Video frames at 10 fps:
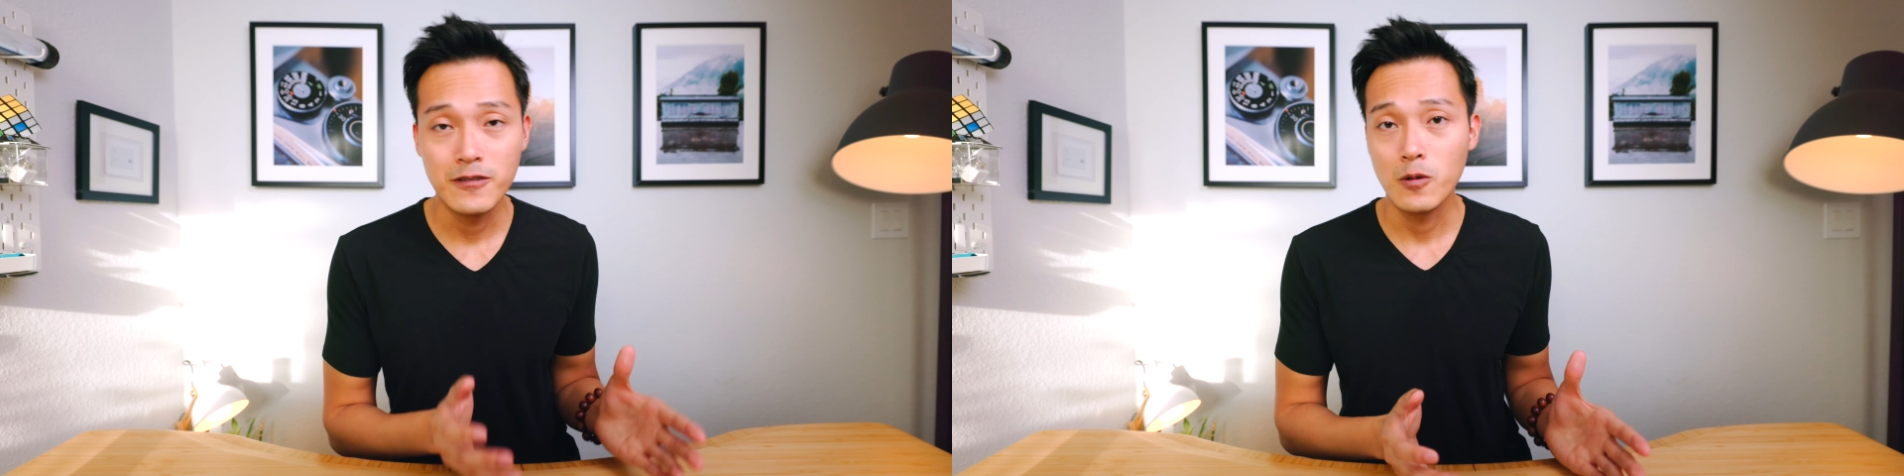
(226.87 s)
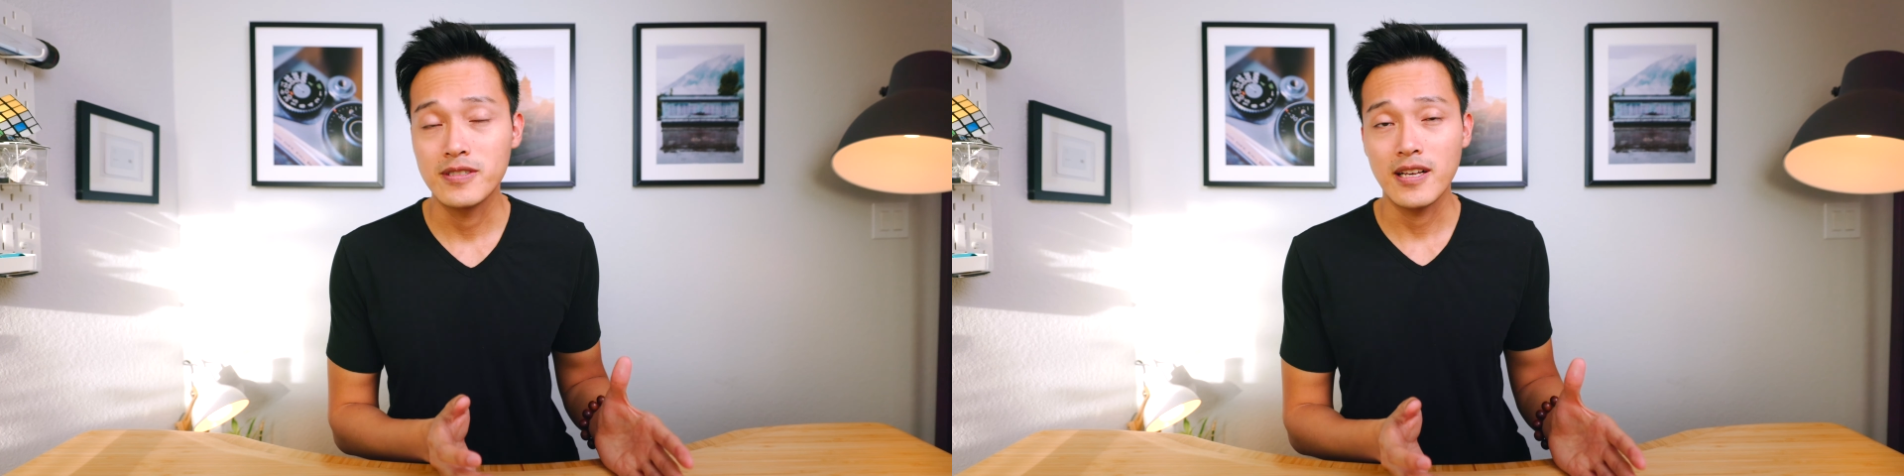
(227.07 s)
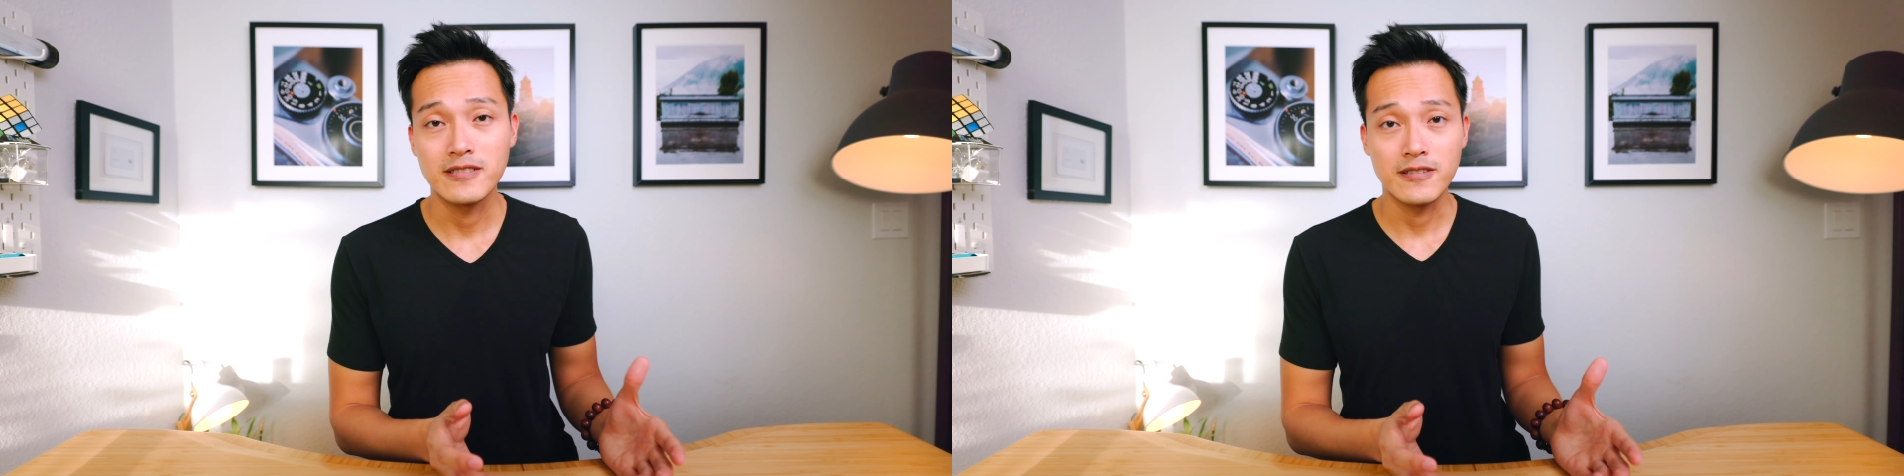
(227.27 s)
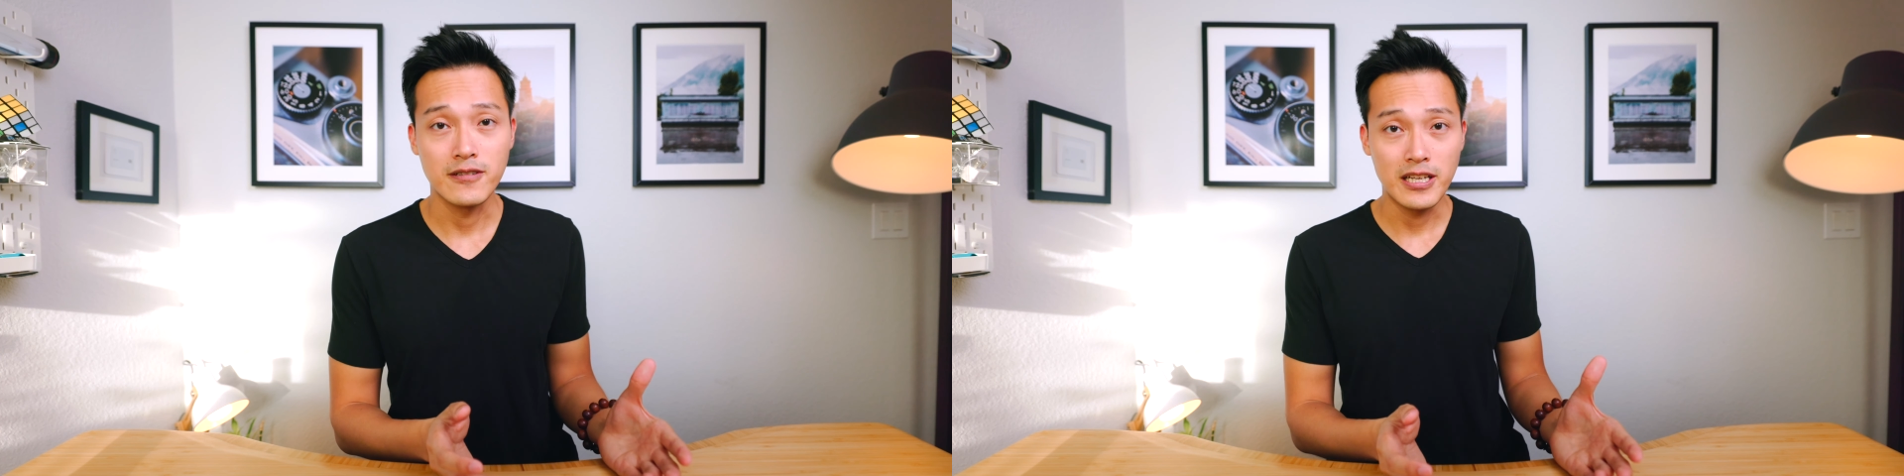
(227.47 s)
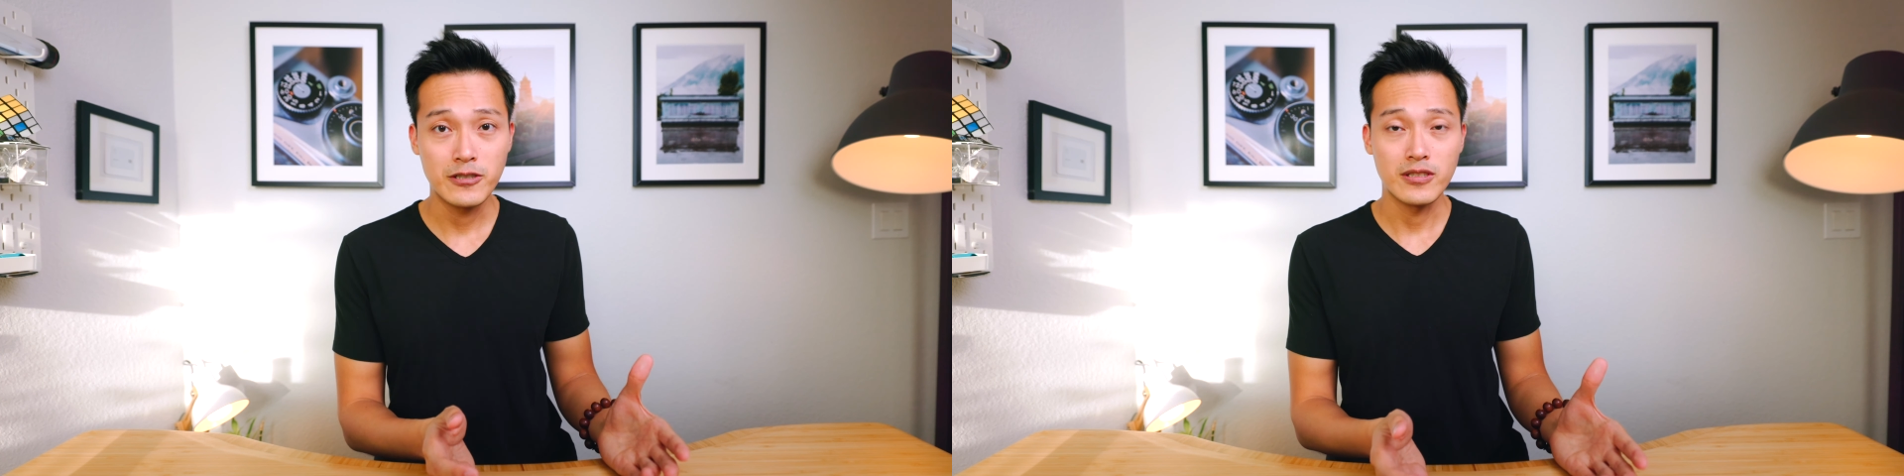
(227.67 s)
noise
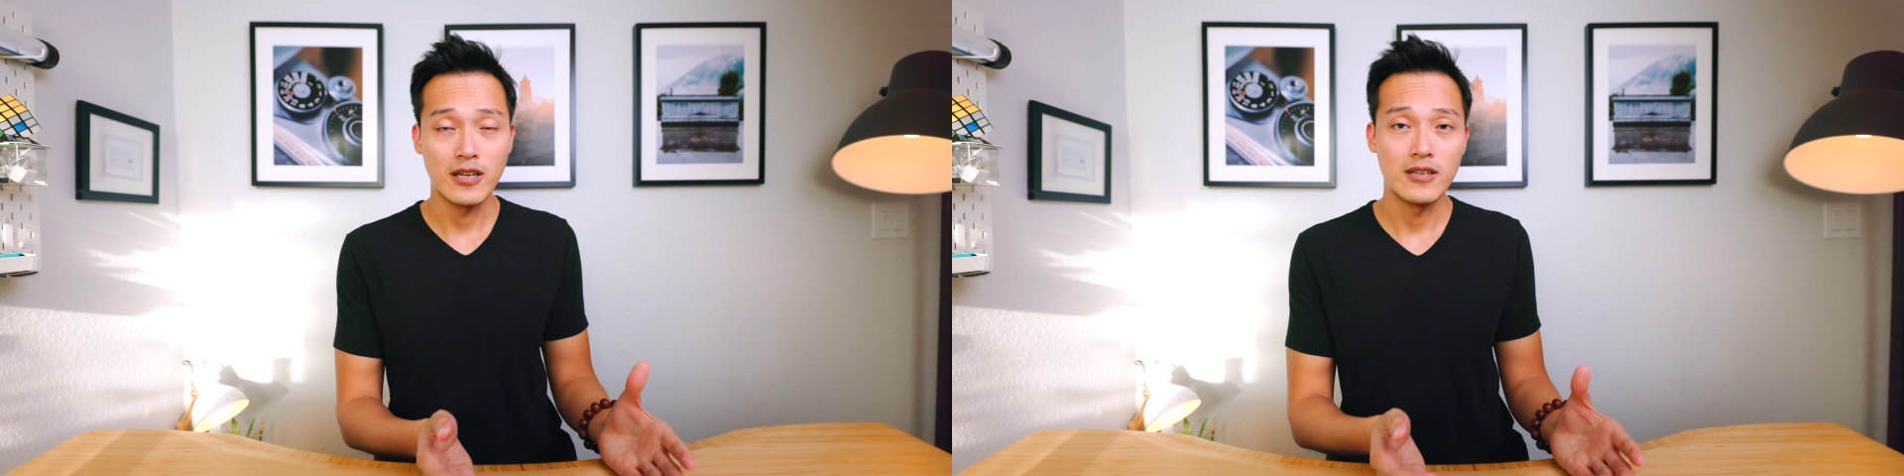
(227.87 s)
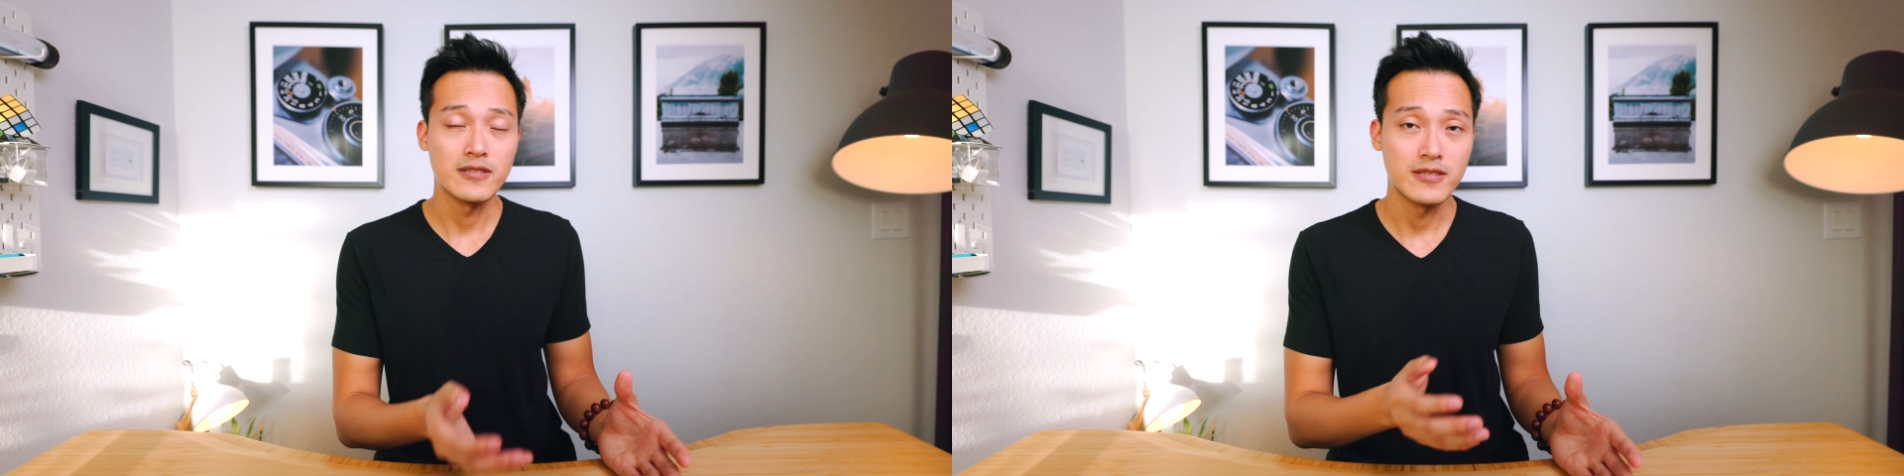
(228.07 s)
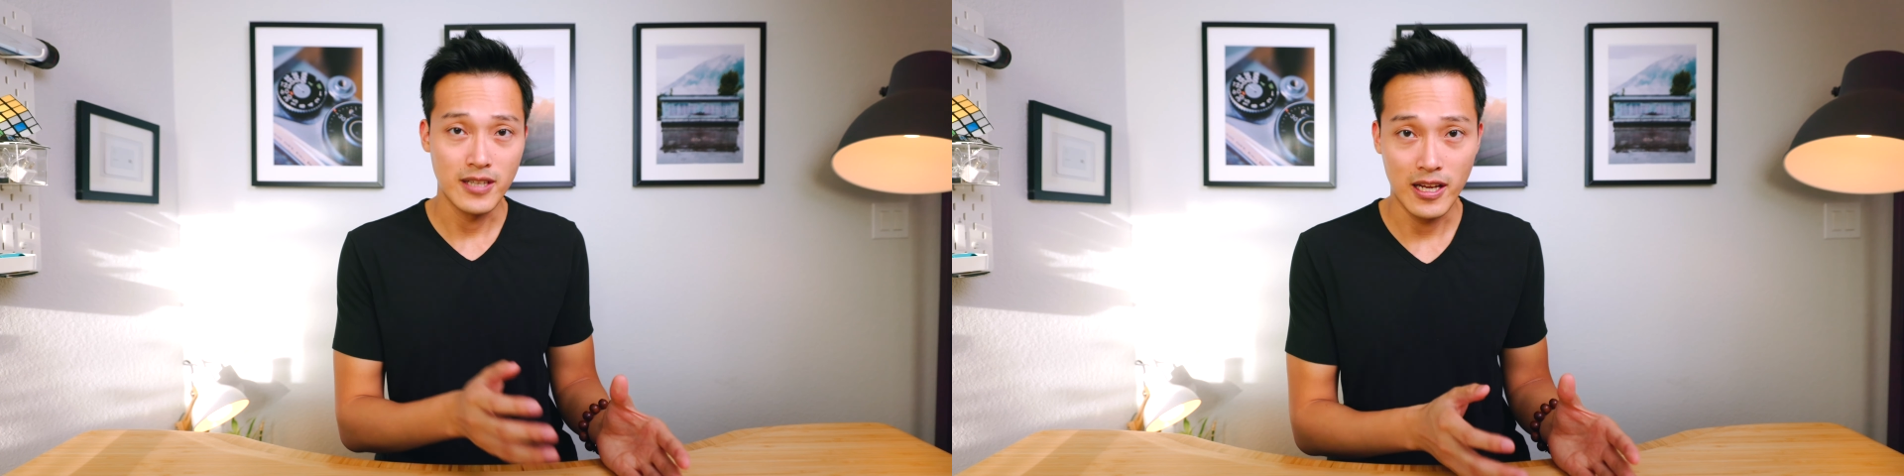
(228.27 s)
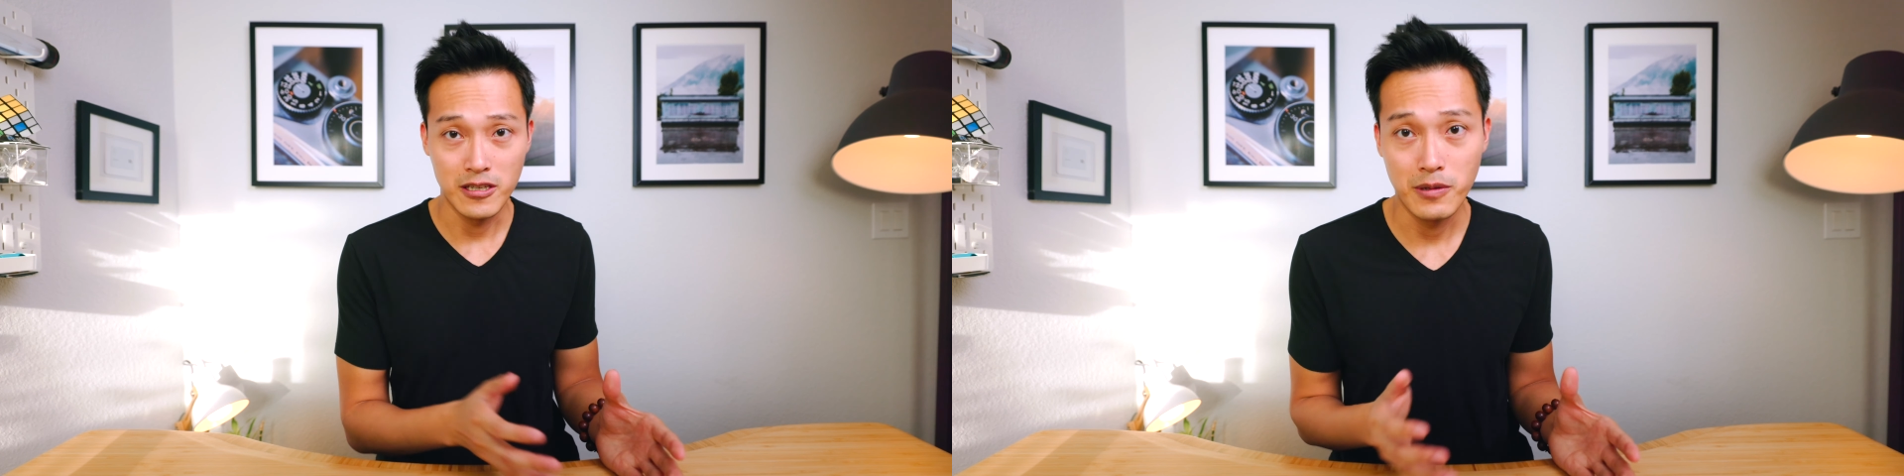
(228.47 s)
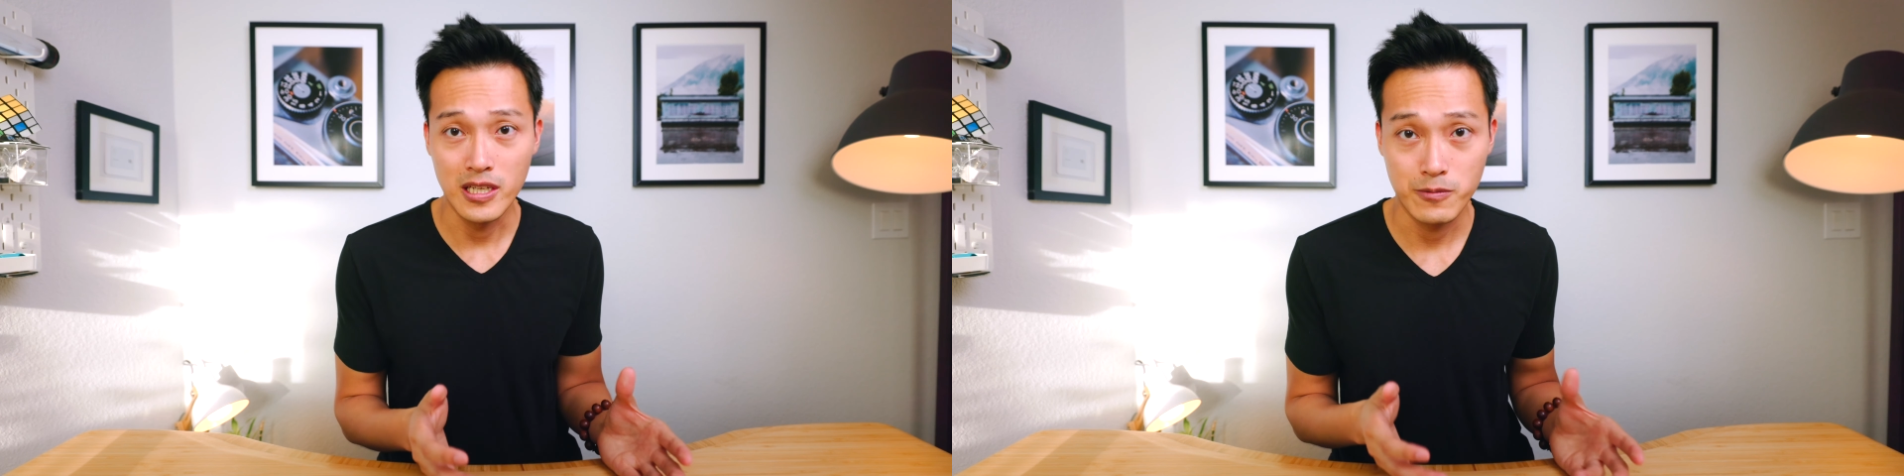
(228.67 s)
cancellation on the
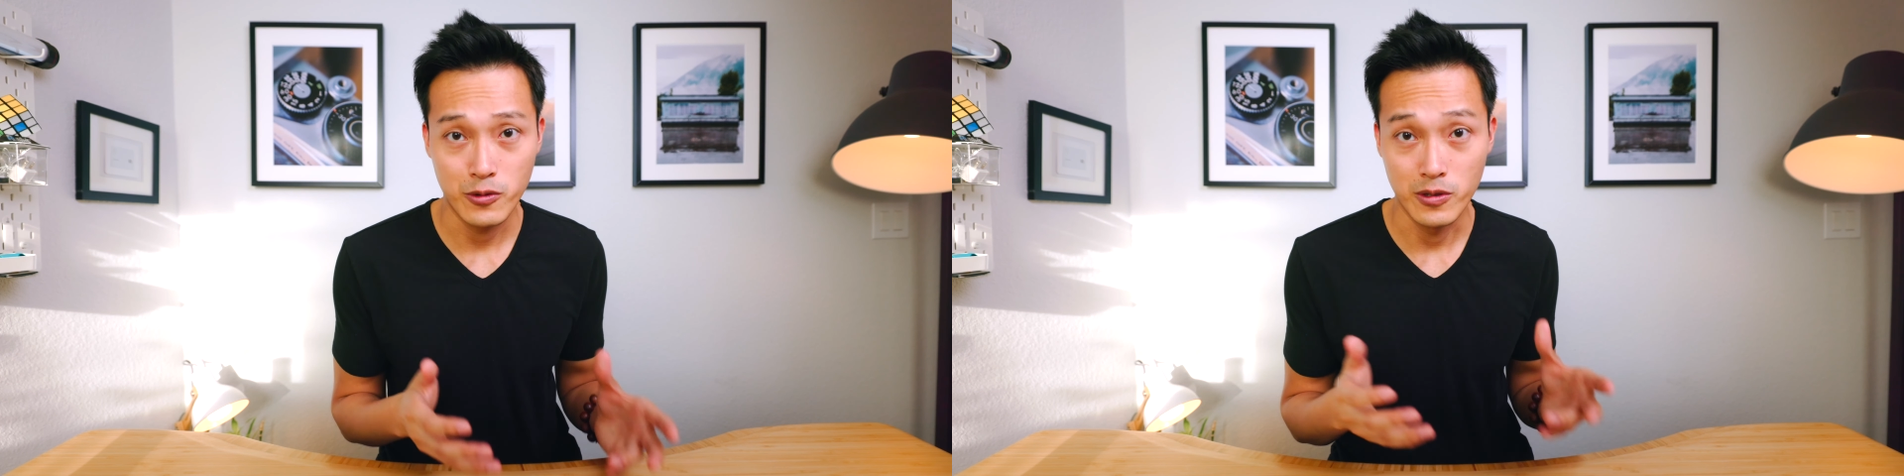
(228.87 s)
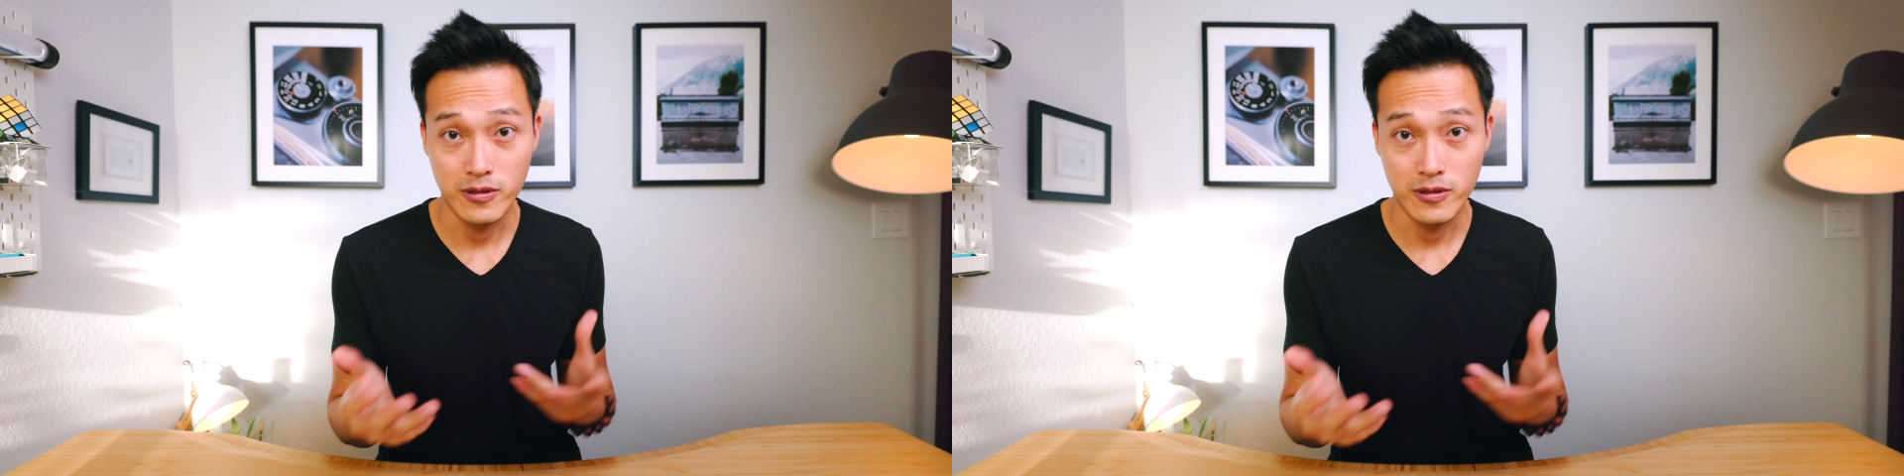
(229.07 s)
AirPods Pro